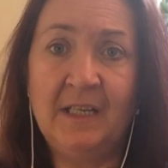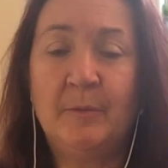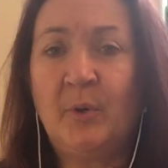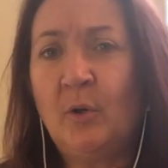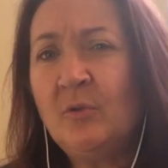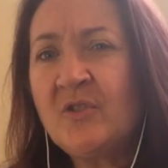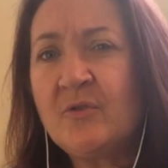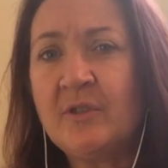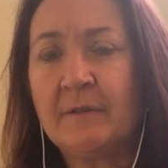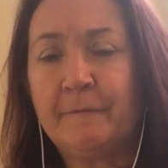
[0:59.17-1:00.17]
but also
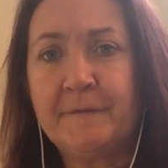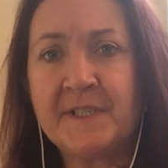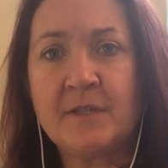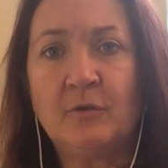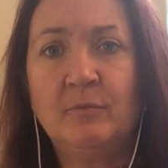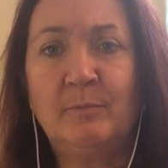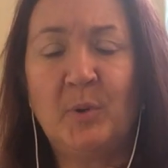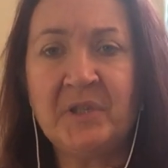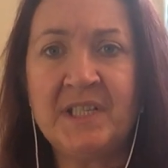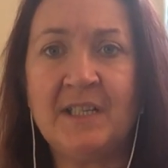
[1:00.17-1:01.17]
your physical
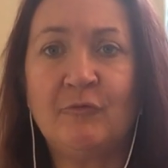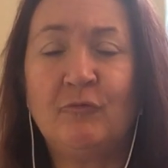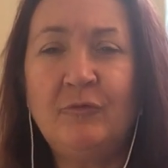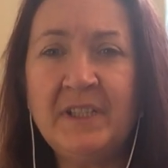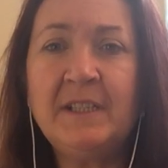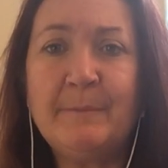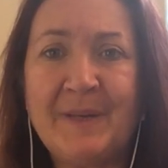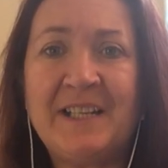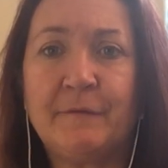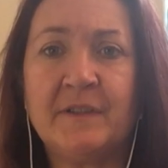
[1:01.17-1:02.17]
body really
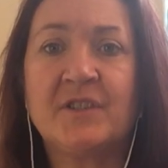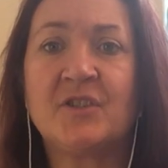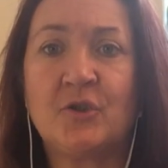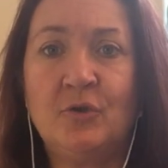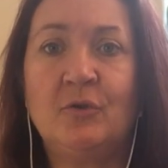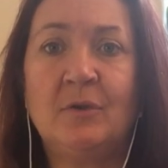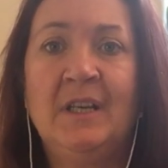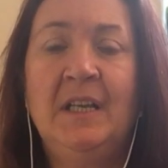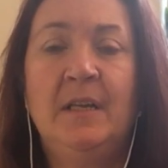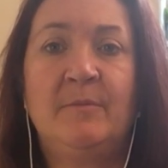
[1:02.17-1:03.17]
benefits too
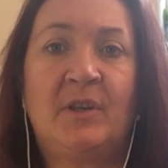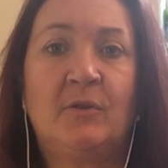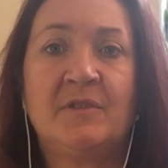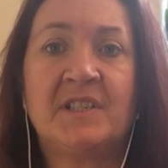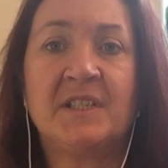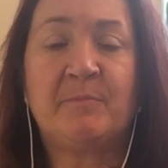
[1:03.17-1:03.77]
because it's